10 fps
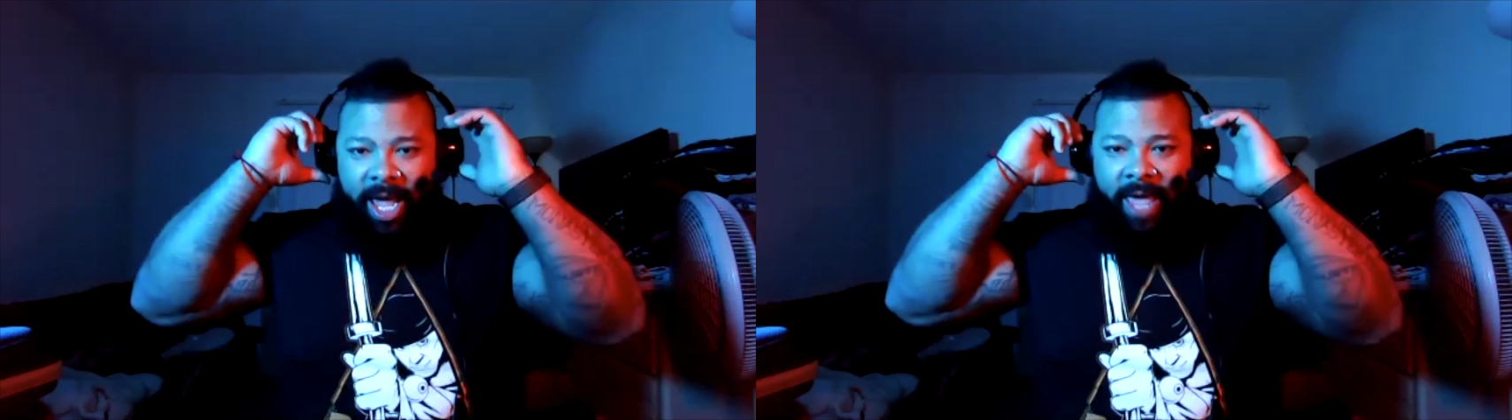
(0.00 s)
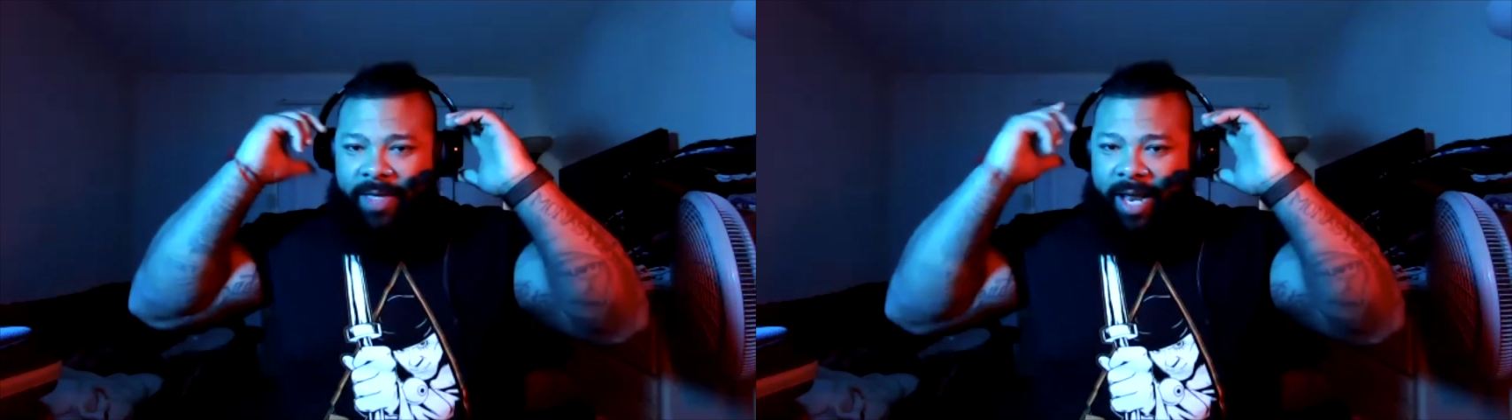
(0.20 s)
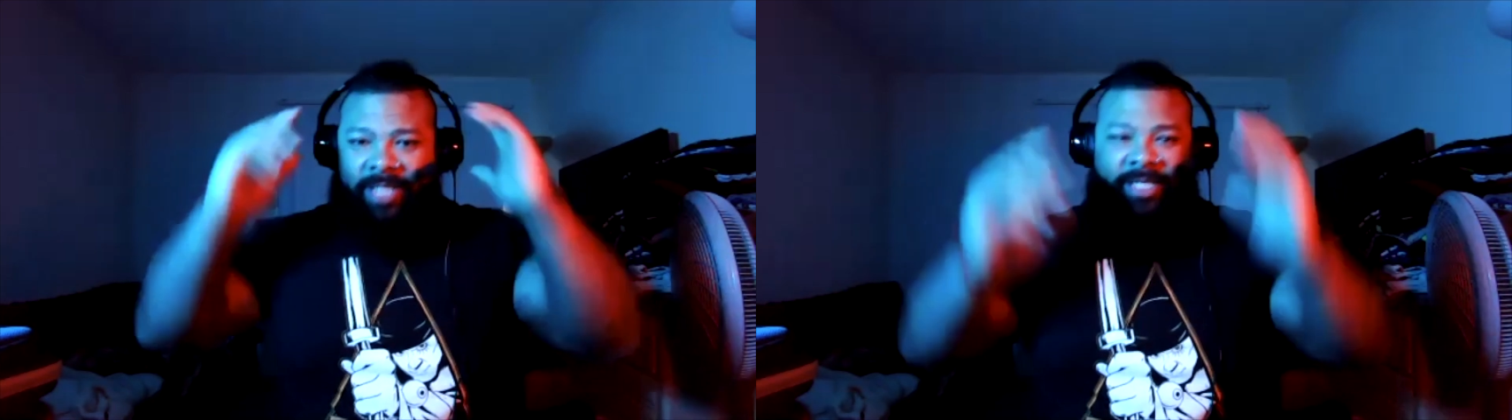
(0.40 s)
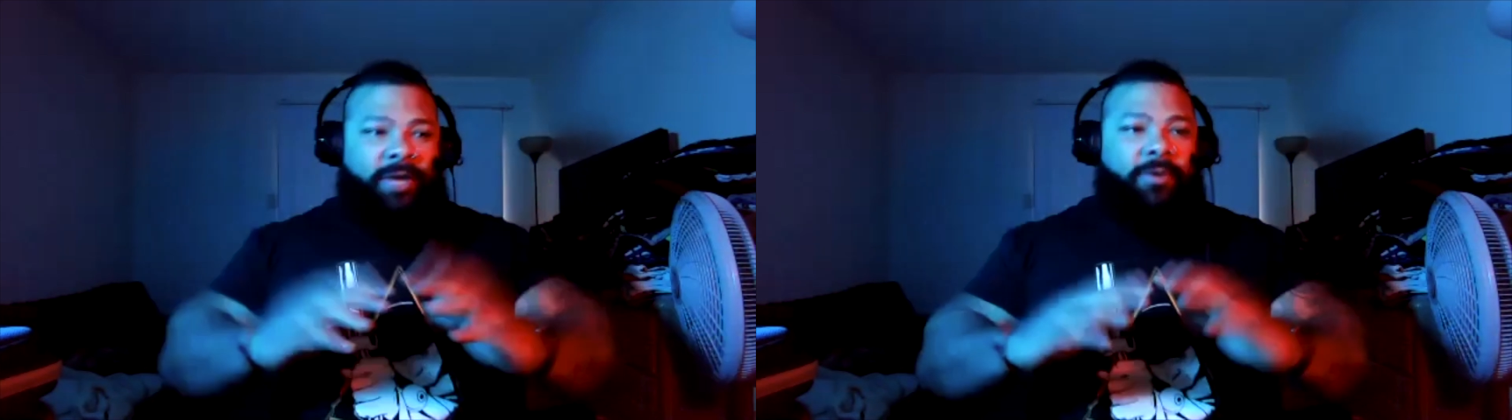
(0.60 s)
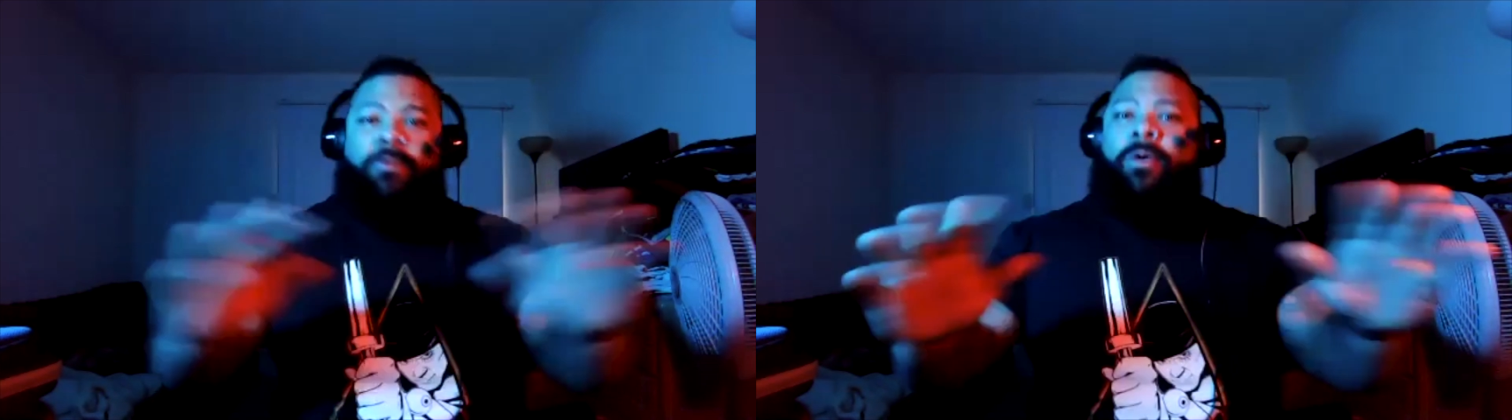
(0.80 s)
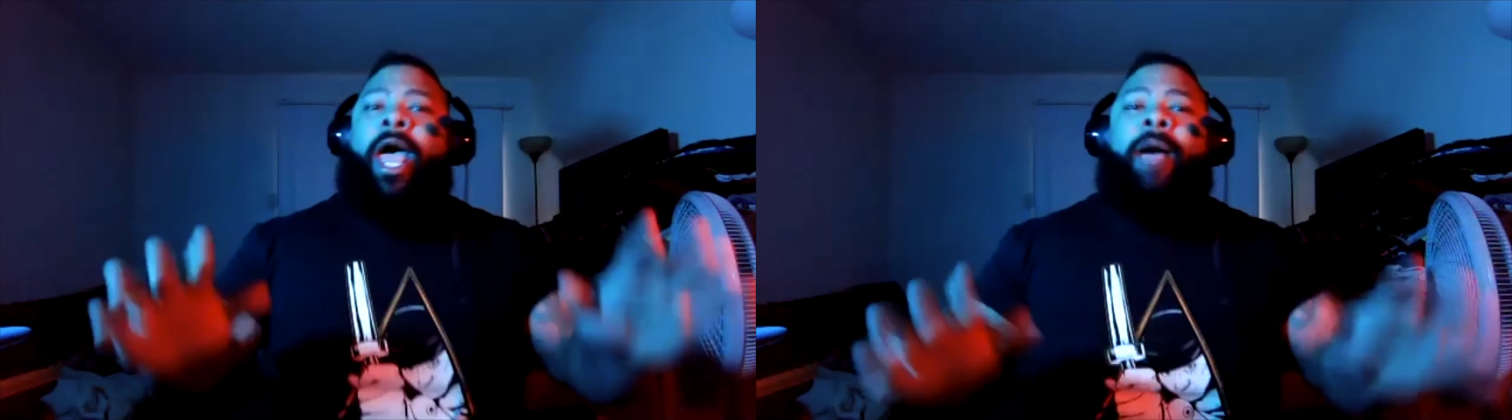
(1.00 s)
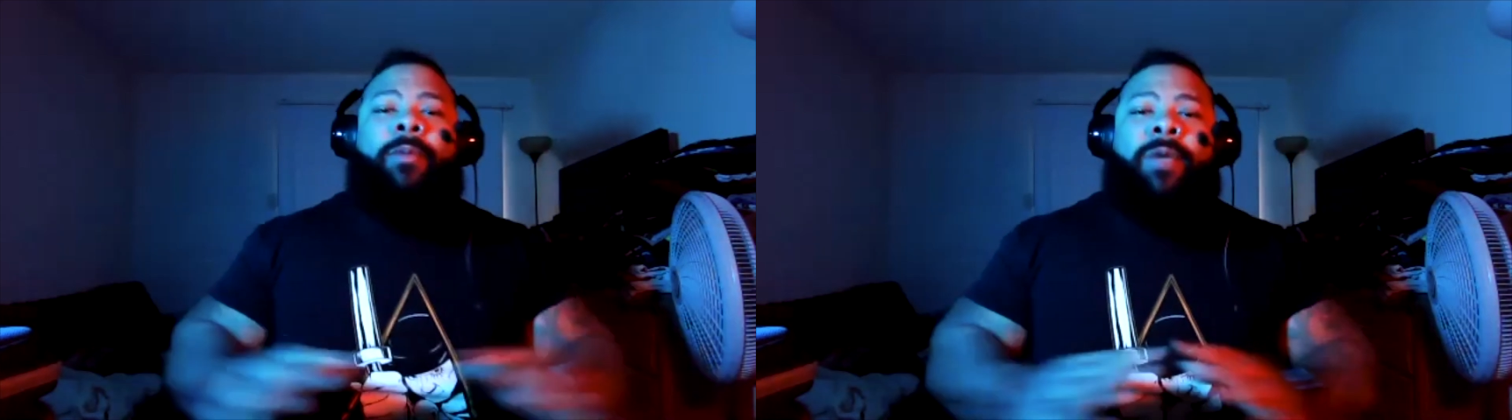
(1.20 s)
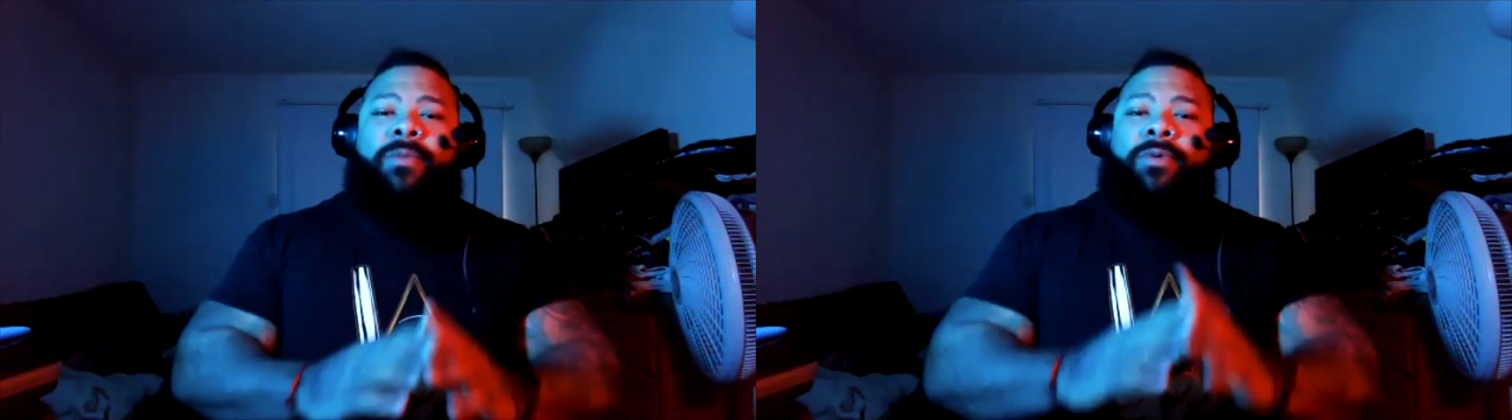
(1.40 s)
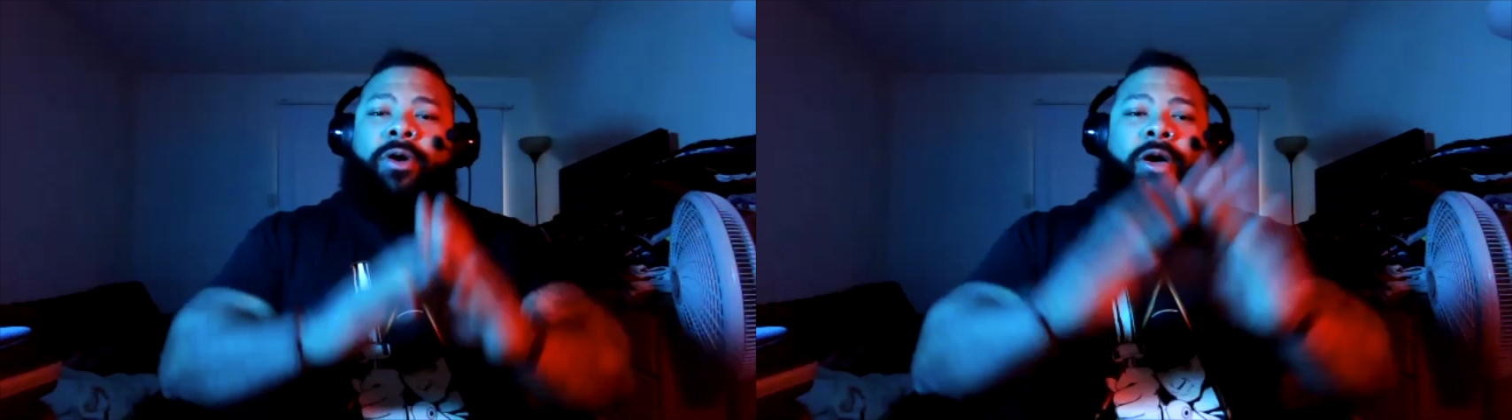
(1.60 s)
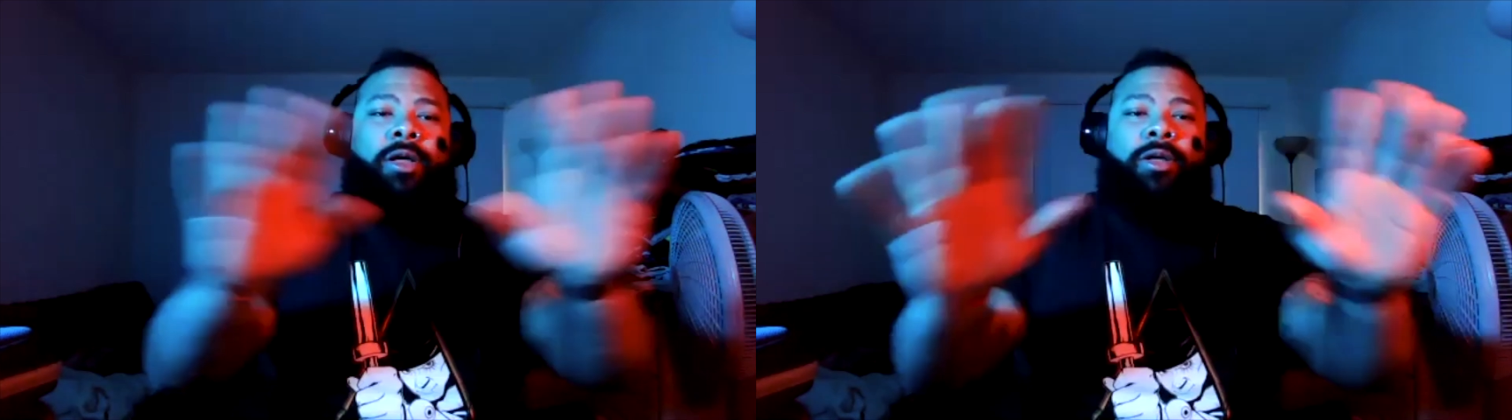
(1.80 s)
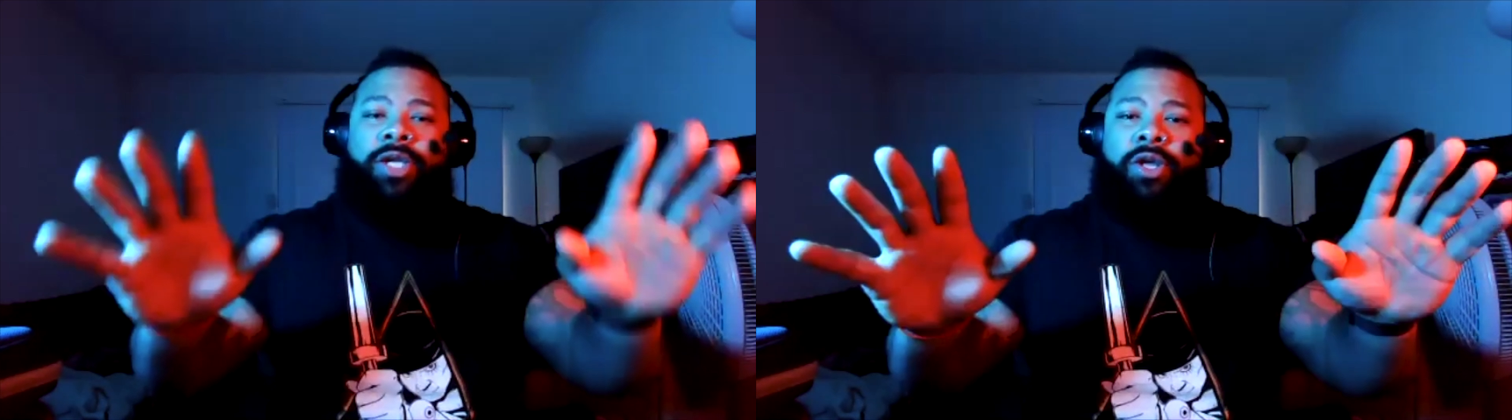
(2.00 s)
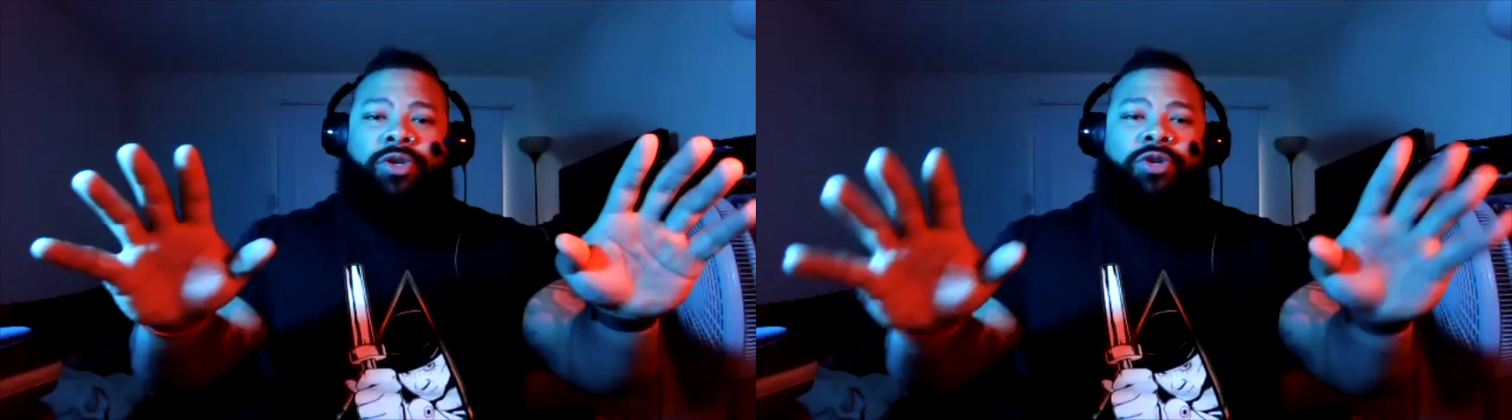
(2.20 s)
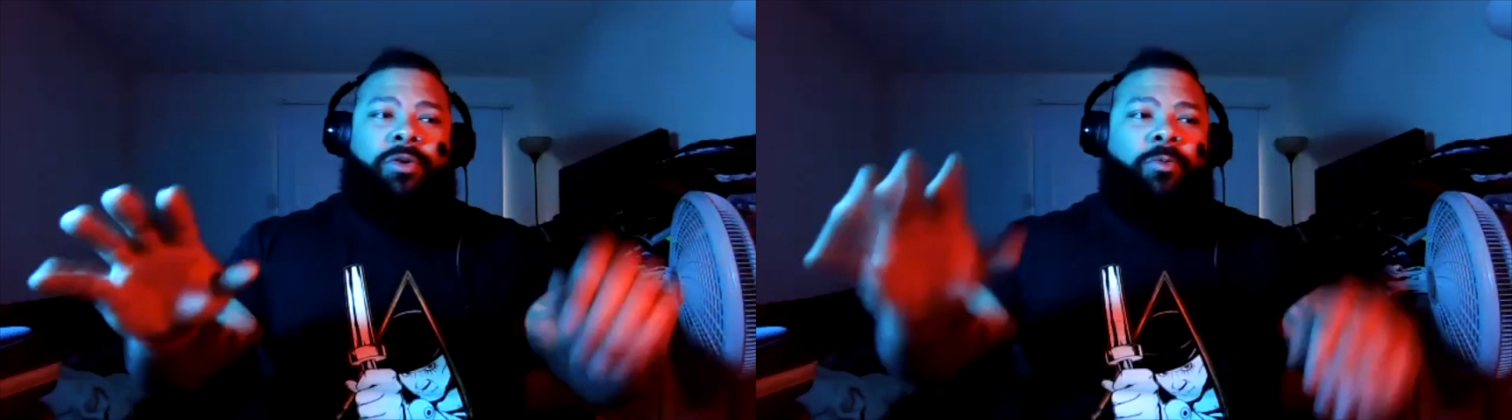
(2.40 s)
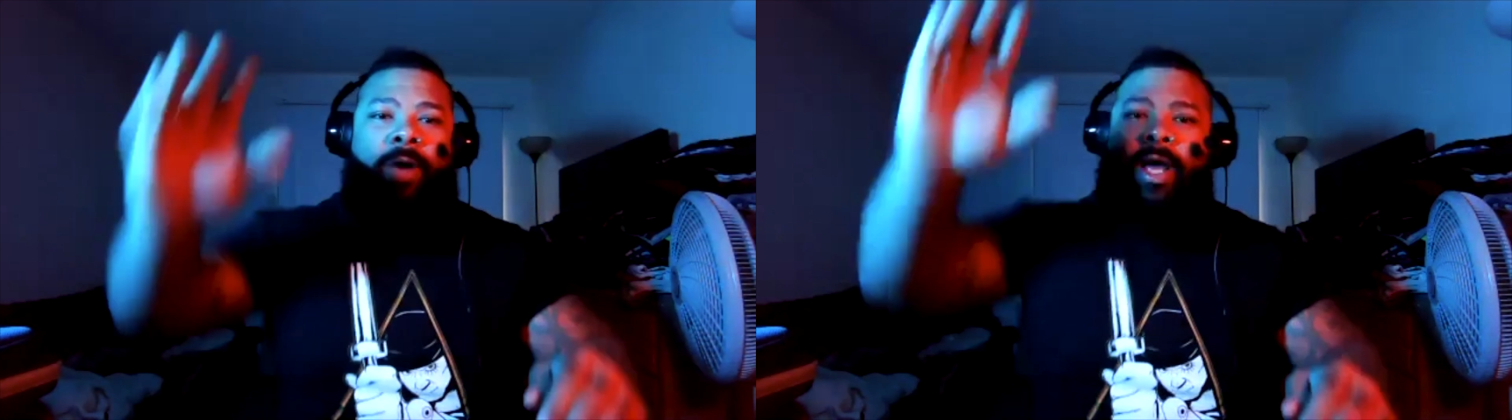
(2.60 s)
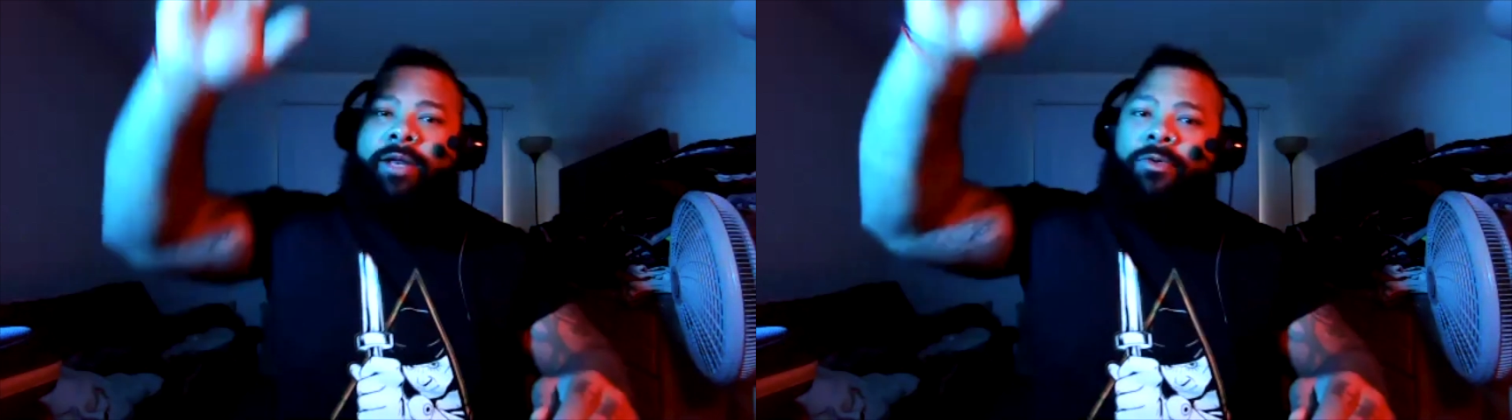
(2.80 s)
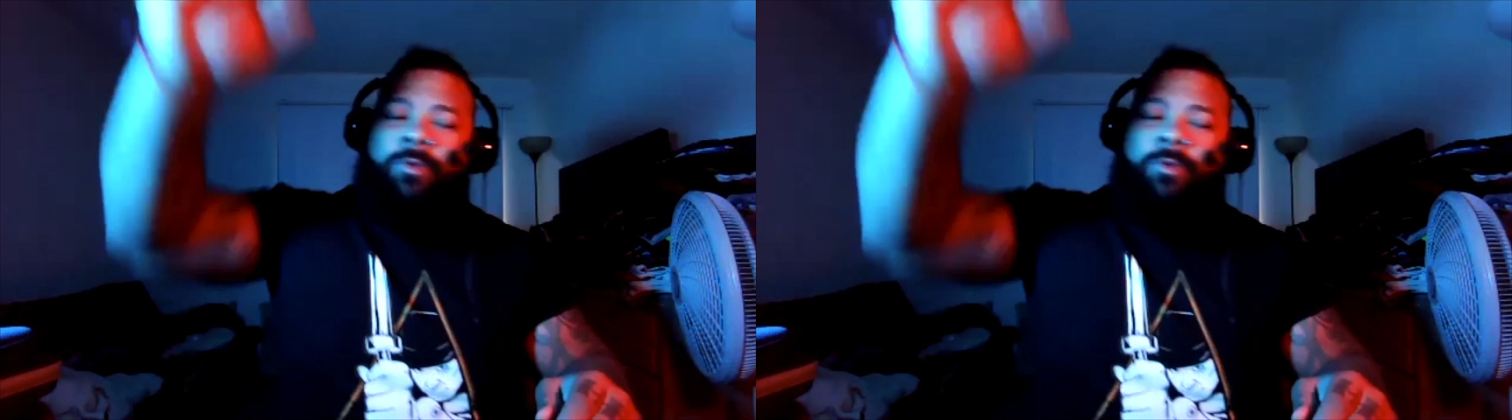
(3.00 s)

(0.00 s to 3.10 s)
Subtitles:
And then I see how many people are all, doing what,